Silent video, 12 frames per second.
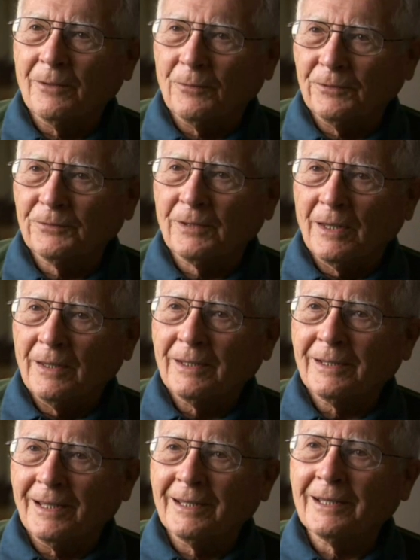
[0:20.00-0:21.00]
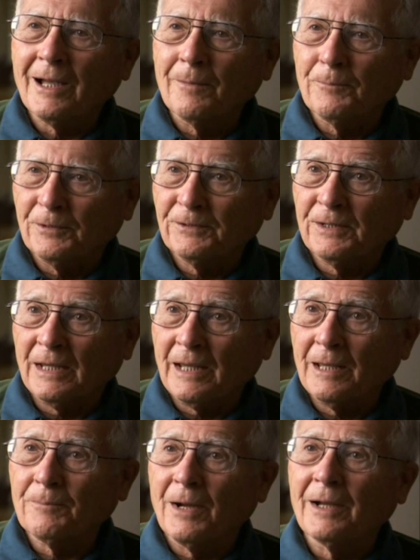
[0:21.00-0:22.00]
It was encompassing
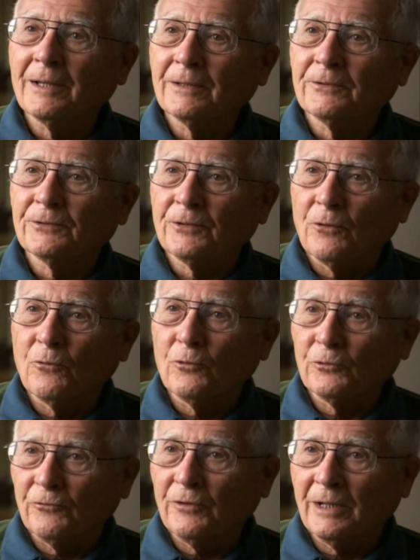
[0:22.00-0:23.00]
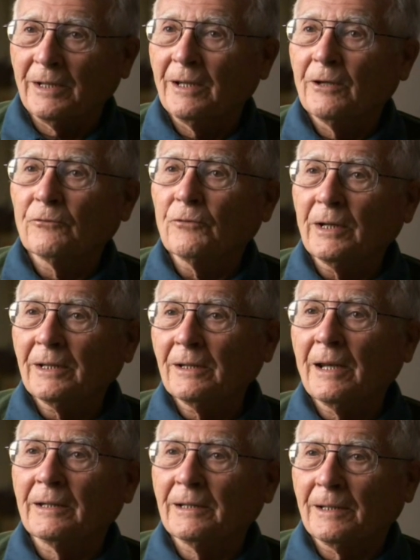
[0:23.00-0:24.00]
it by its ordinary
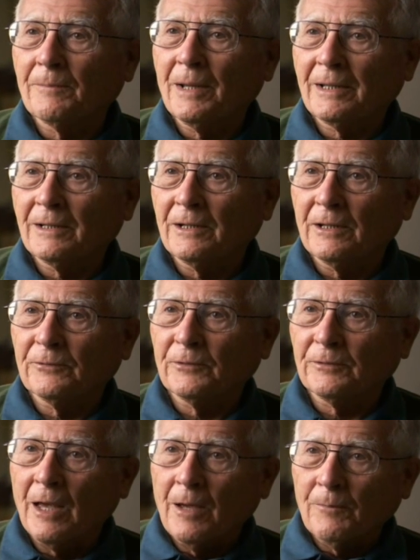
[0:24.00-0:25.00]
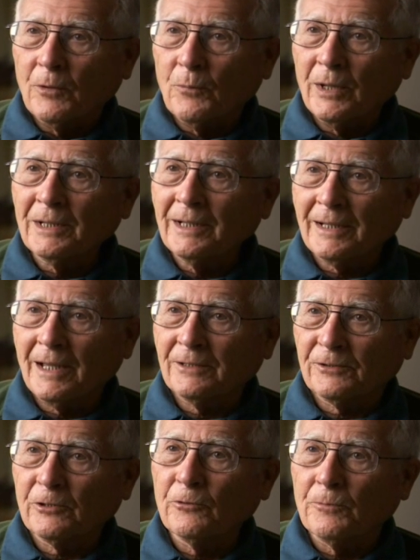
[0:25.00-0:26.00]
regulating mechanisms. But when it
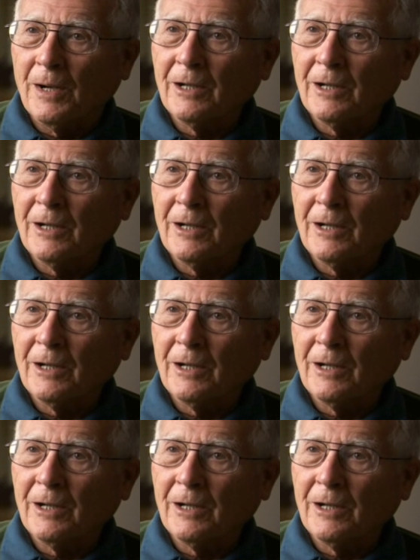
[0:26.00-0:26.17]
gets too